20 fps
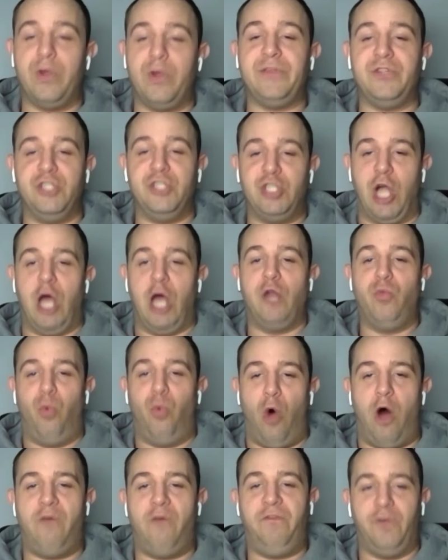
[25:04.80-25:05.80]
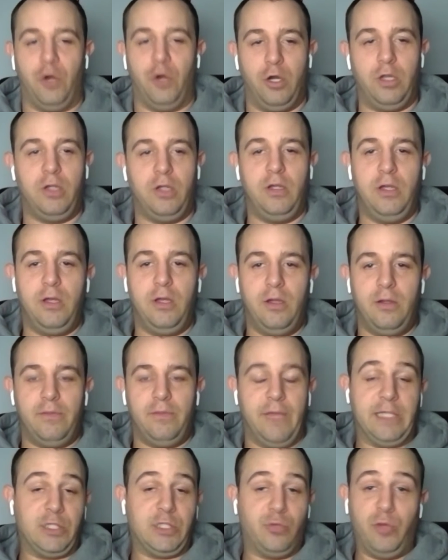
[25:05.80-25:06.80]
John Wofford,
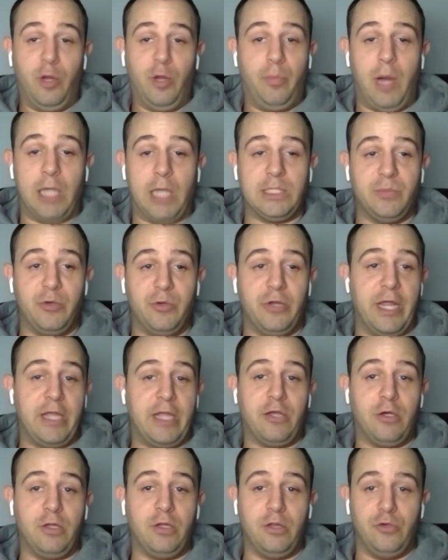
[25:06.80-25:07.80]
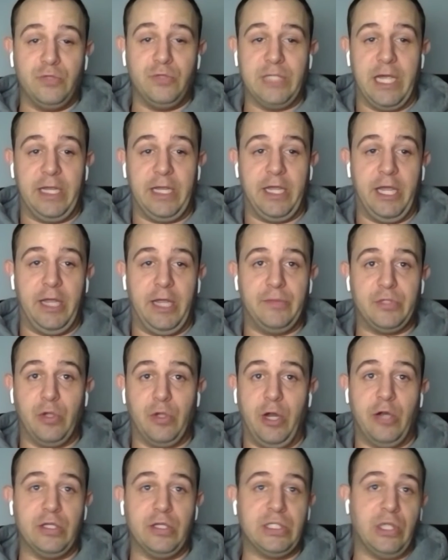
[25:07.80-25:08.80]
that's a real possibility they could lose that game. So
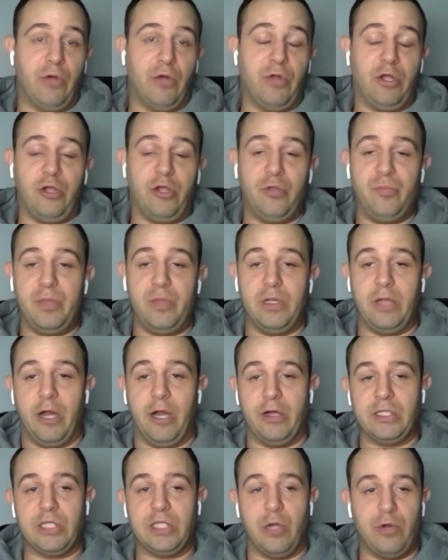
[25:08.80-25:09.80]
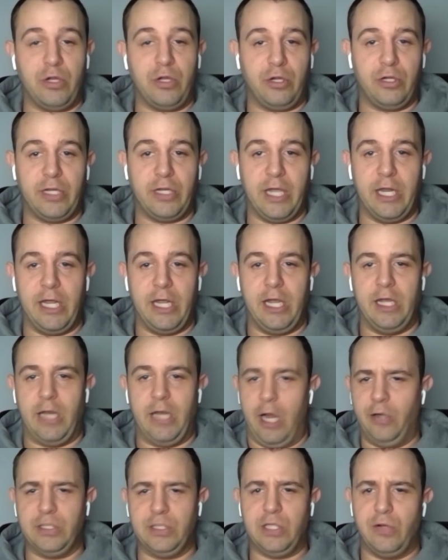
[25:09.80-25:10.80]
Arizona could get in.
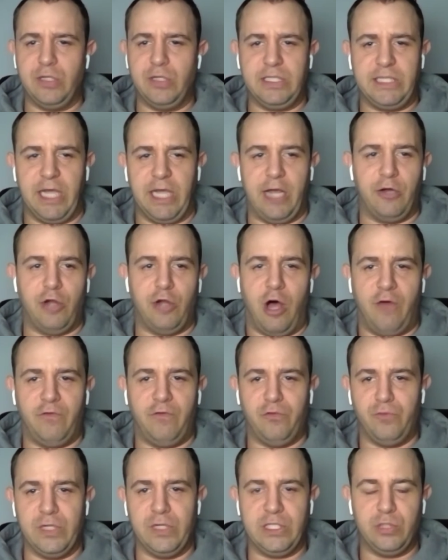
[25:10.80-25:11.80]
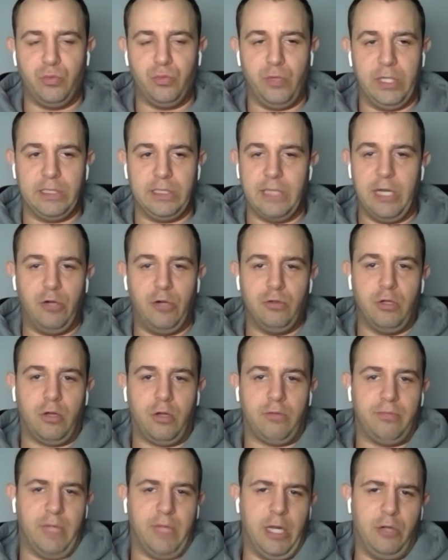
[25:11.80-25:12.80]
Arizona's tailed off in recent weeks. They don't look
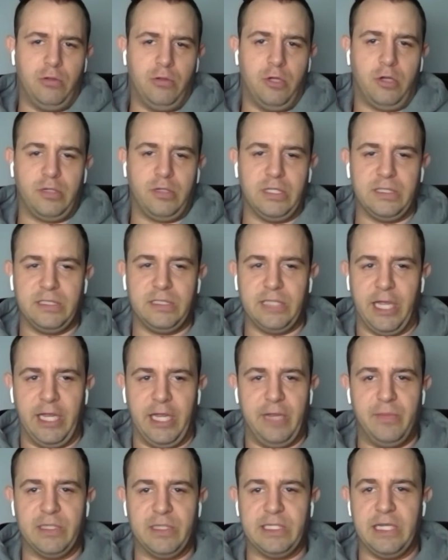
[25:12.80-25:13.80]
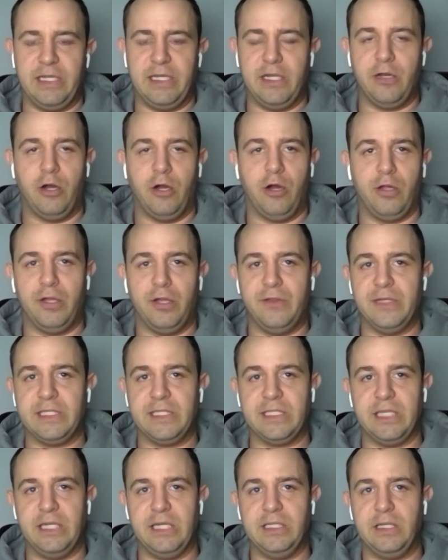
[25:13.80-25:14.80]
the same as they did earlier this
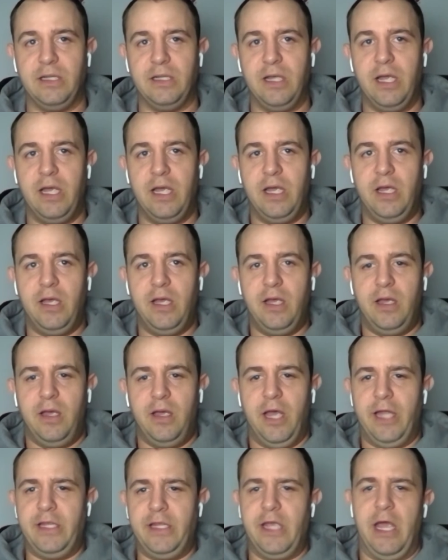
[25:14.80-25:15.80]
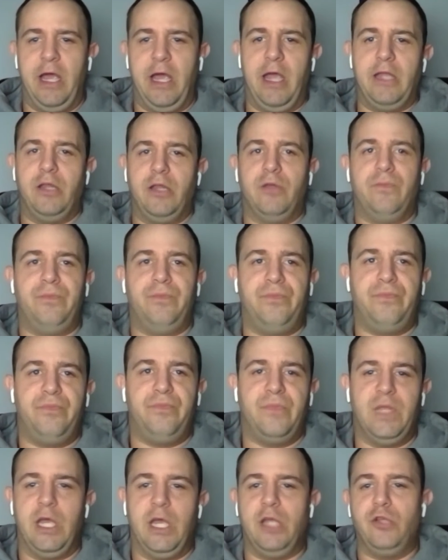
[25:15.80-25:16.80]
season. And
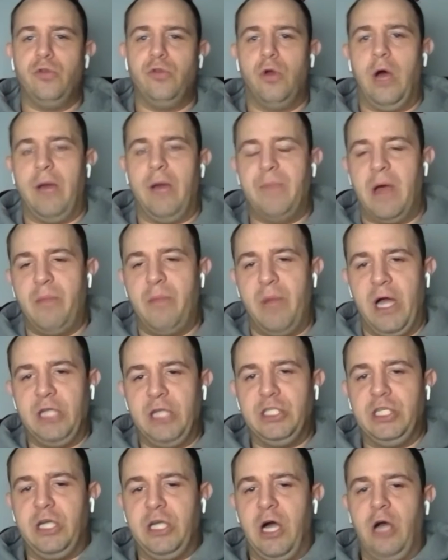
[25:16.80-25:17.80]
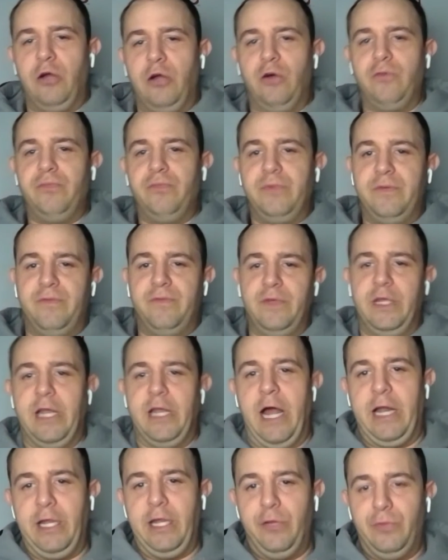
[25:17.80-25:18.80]
I'm not buying Chicago. Get out
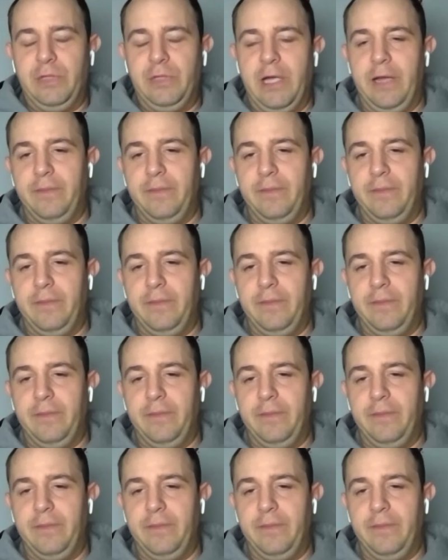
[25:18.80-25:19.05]
of here with that.